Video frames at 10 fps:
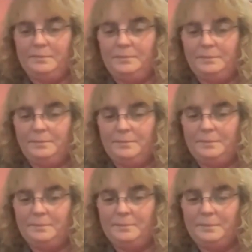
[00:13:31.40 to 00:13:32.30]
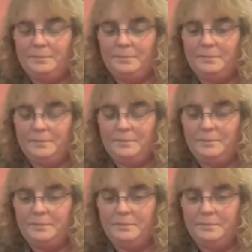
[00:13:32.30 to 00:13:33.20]

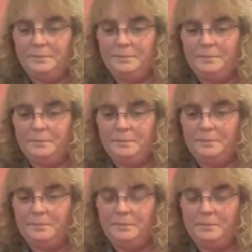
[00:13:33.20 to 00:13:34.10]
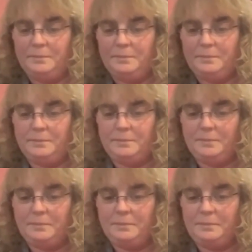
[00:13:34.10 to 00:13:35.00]

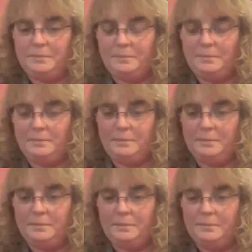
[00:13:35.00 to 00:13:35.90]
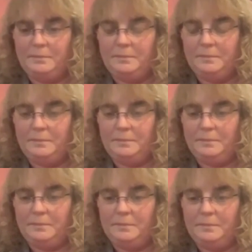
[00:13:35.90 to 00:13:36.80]

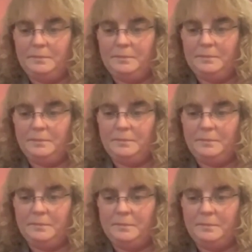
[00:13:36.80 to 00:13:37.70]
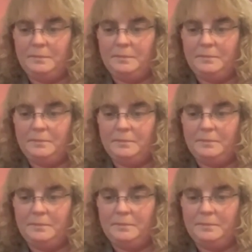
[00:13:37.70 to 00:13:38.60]

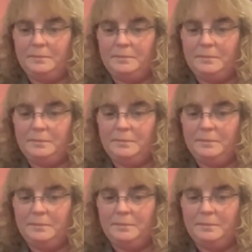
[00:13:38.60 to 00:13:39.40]
(silent)